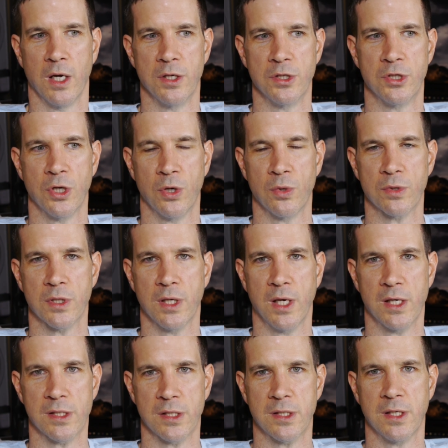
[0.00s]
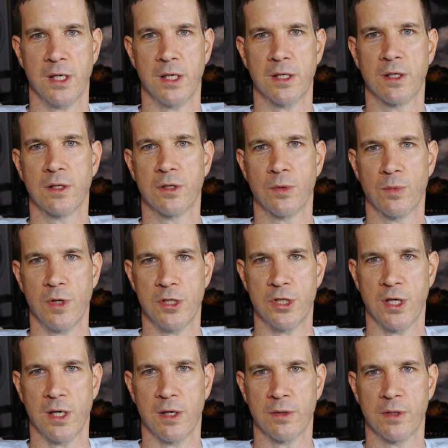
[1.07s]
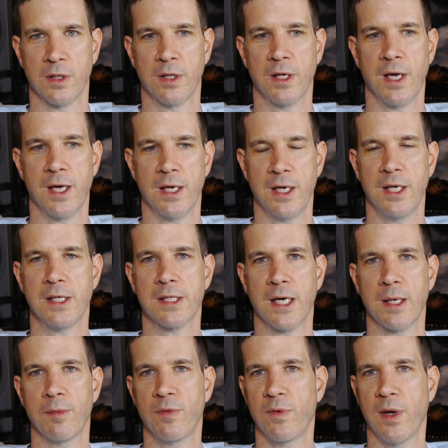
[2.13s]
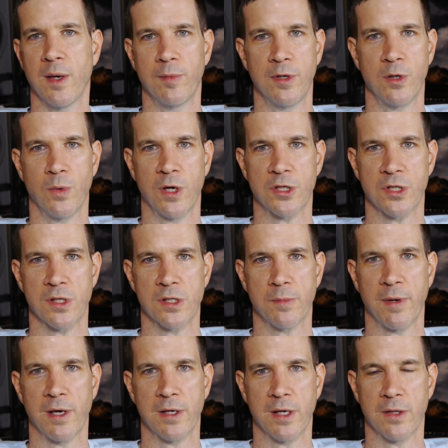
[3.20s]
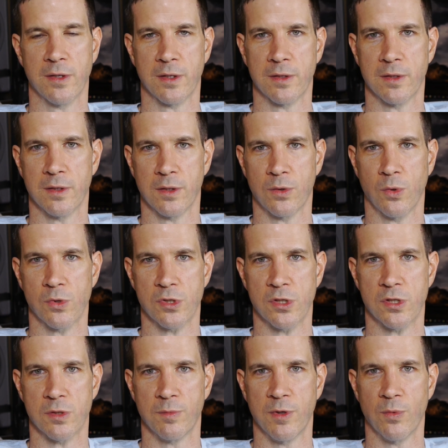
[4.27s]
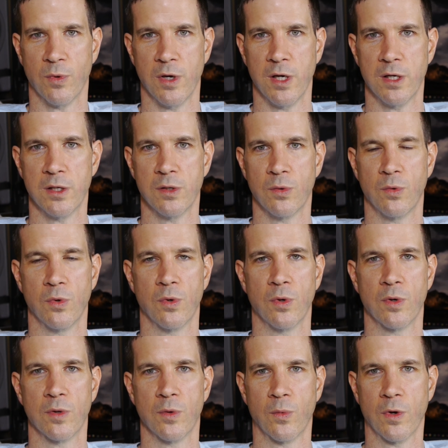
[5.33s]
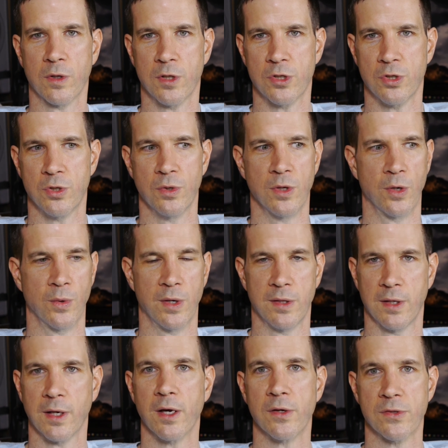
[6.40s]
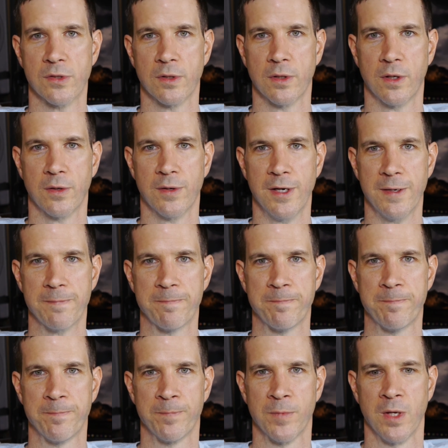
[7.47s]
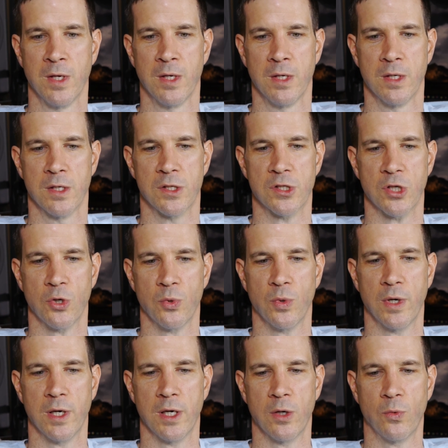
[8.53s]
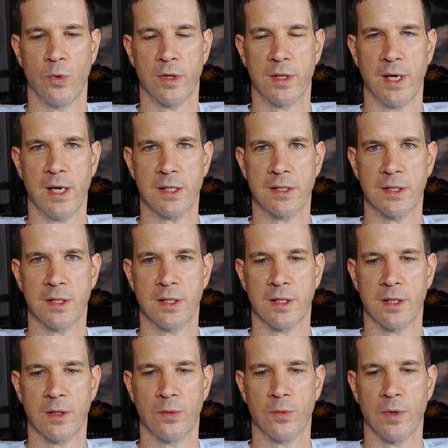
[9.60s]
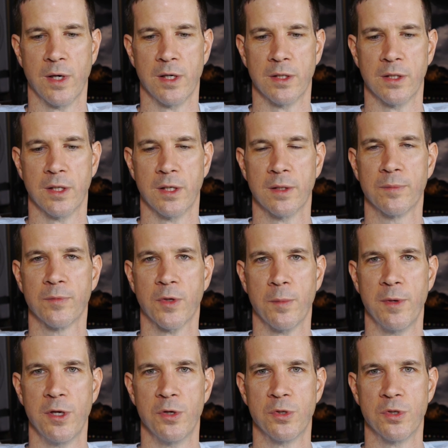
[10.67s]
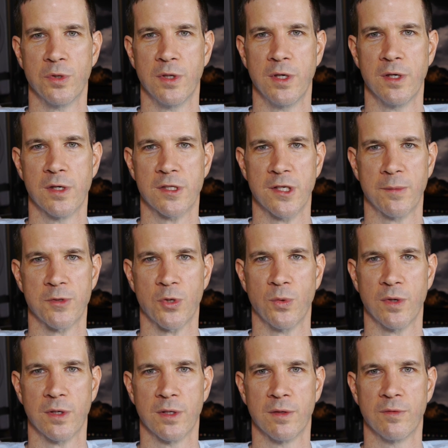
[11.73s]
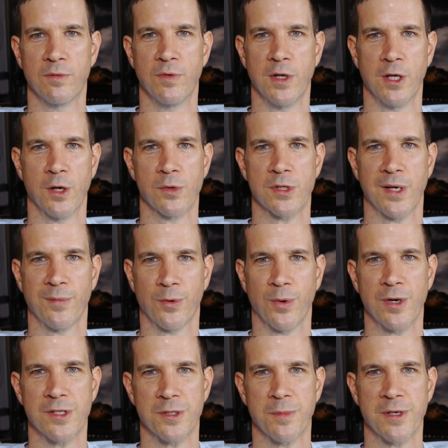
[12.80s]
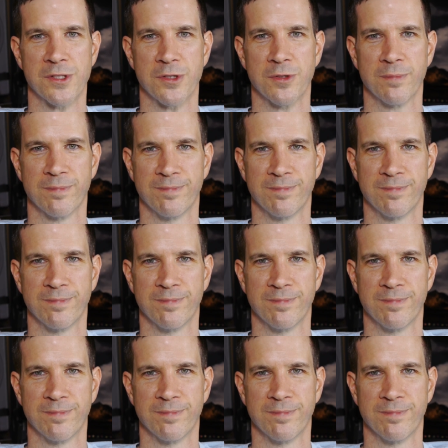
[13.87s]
don't hesitate to reach out at any time if you have any questions about how the course is to be run or the work that you're doing or anything else. All right? So with that, I'll commend you to the subsequent videos. Have a great semester.